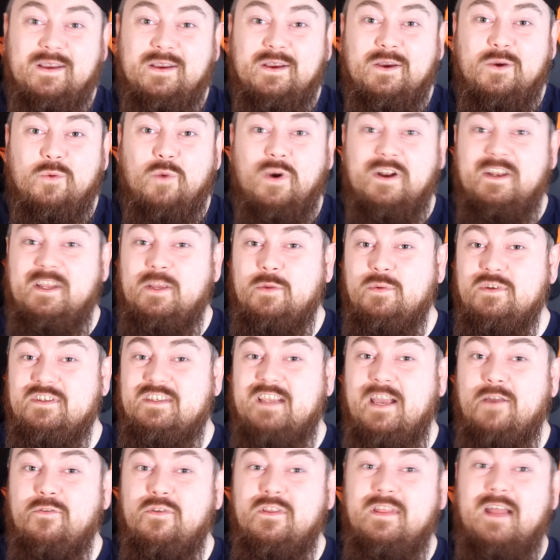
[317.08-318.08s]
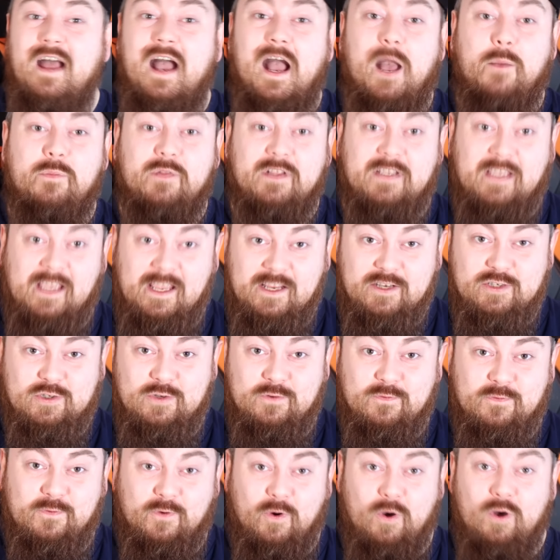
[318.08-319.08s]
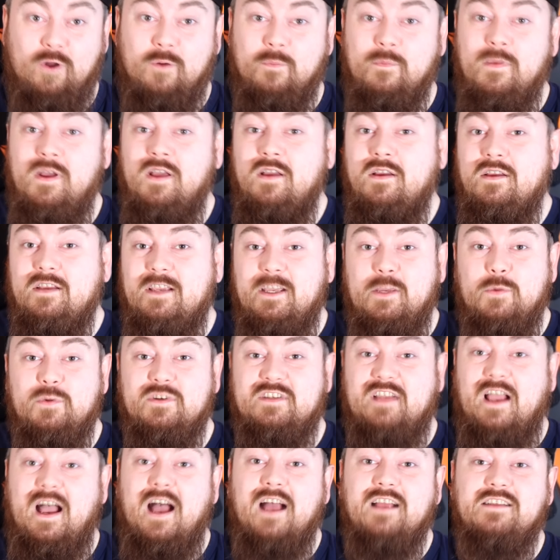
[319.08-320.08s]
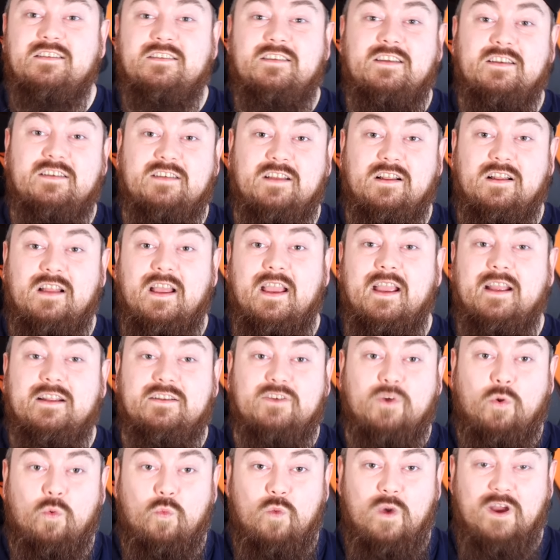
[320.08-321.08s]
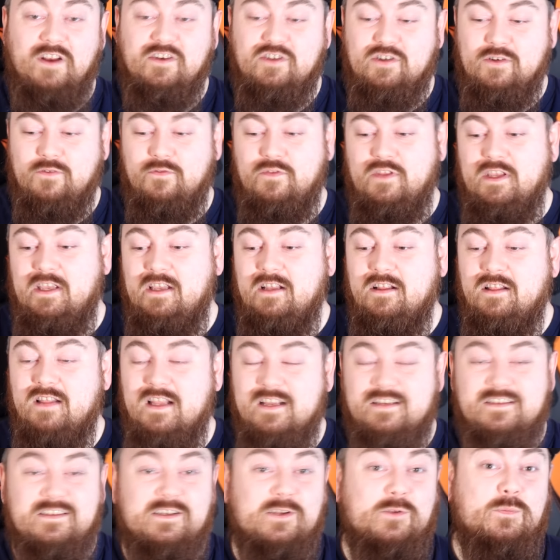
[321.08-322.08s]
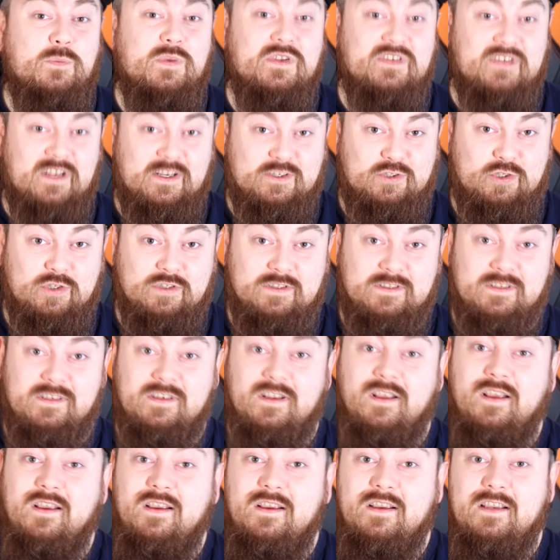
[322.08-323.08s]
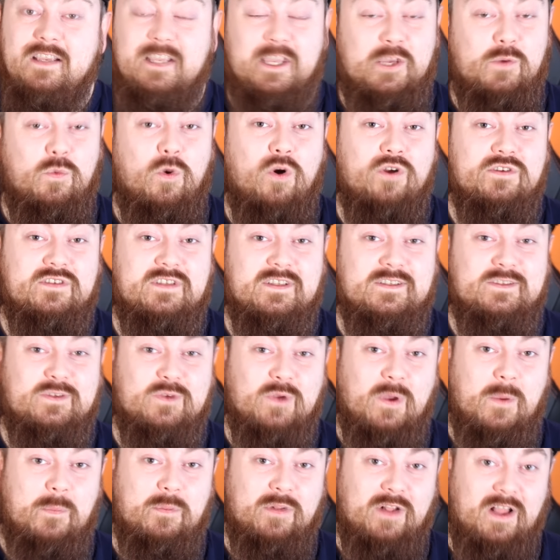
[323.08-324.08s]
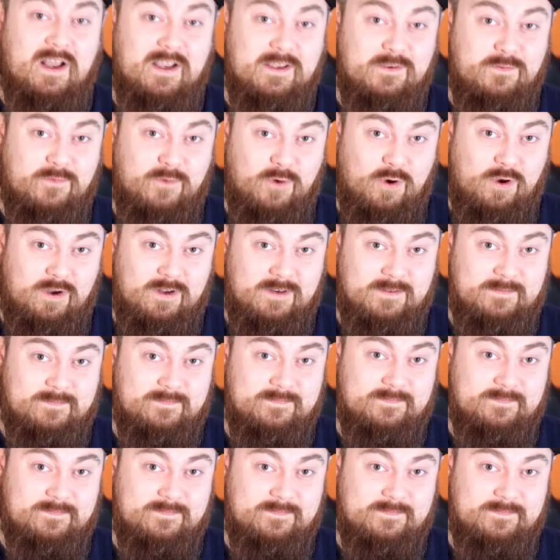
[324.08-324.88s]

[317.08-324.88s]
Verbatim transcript: When he was given the application form, he was asked to select which of the listed positions he wanted to apply for.